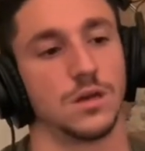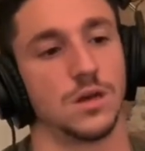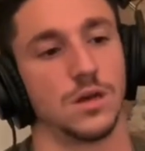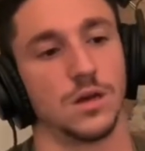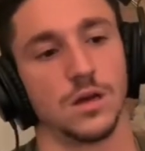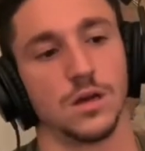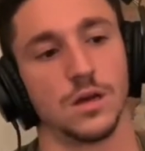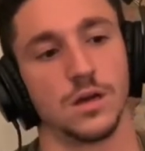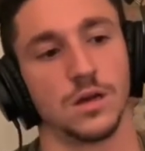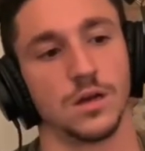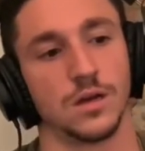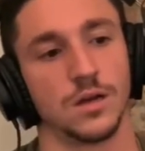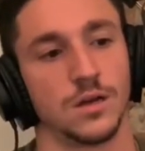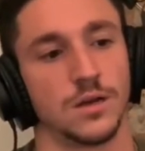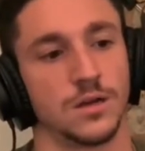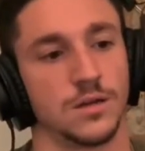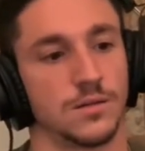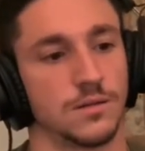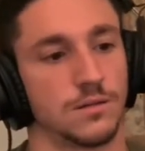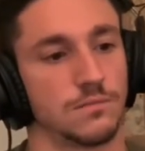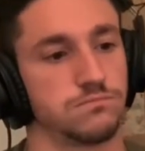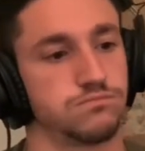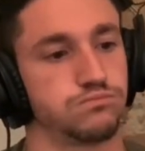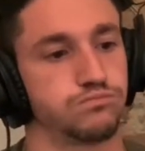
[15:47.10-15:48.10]

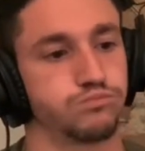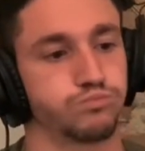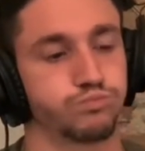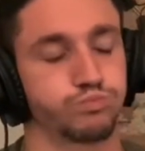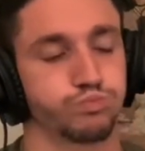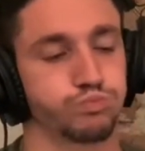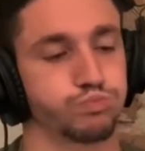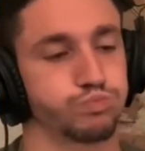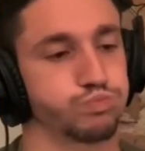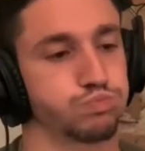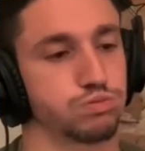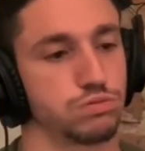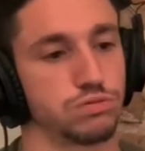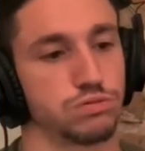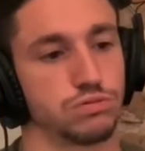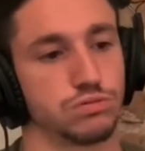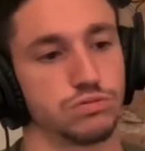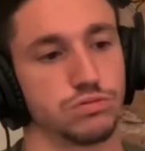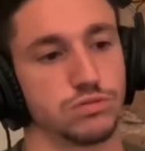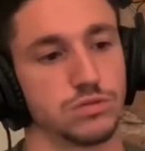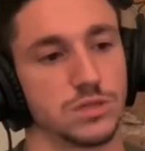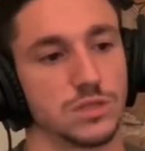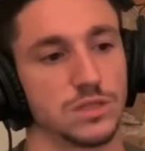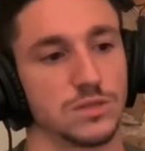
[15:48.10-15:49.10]
uh,
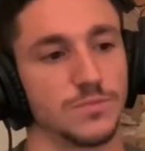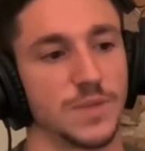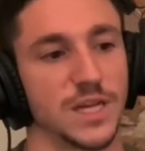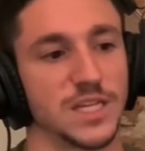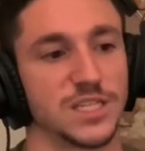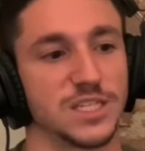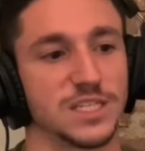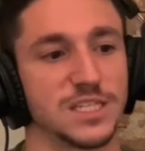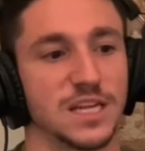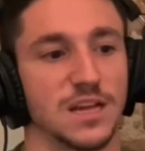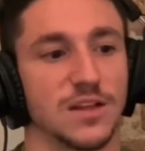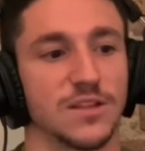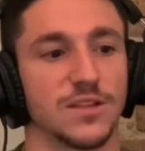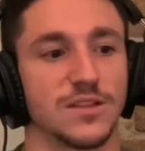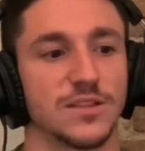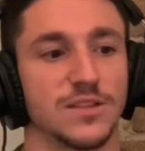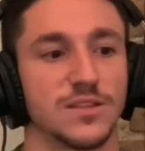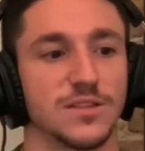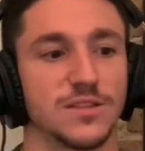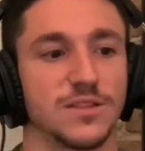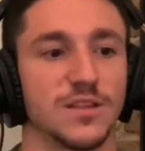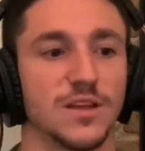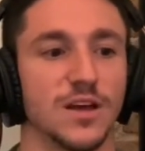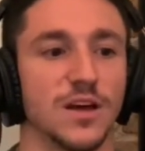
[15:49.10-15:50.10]
mentions how
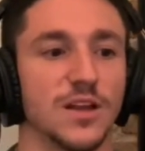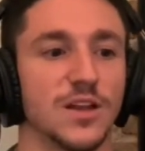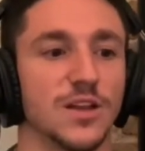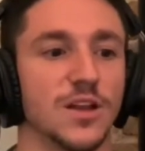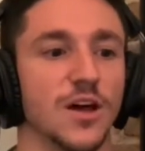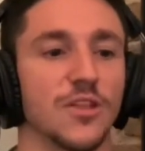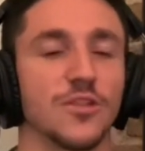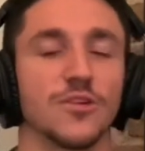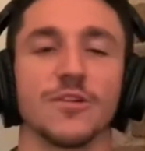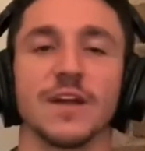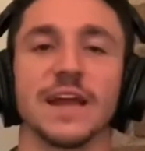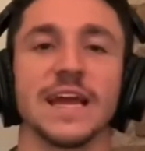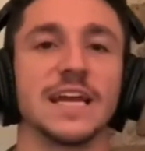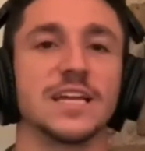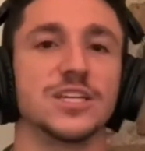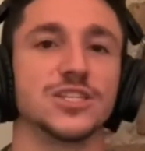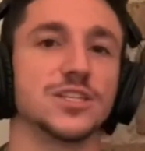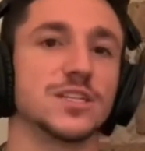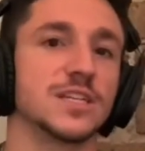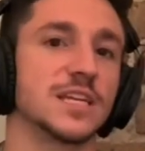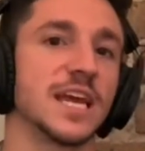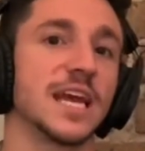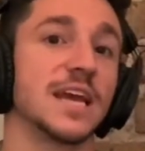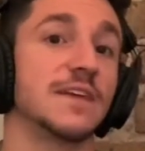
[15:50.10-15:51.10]
another
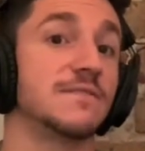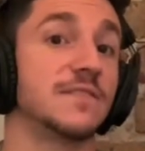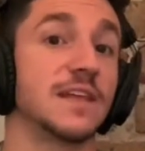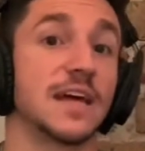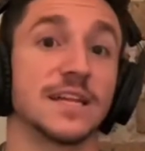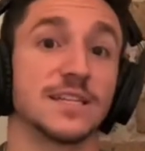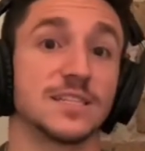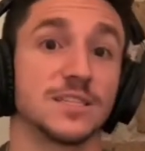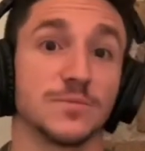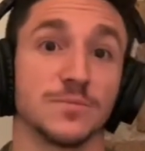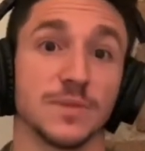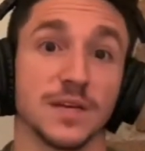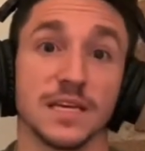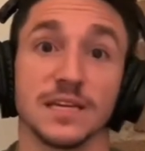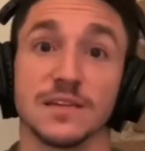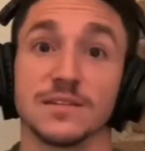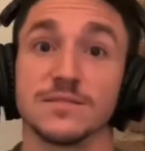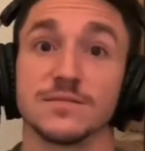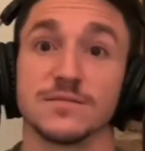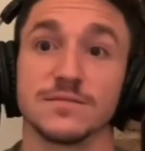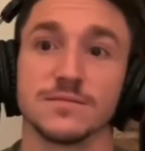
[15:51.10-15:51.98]
agent gave that to me.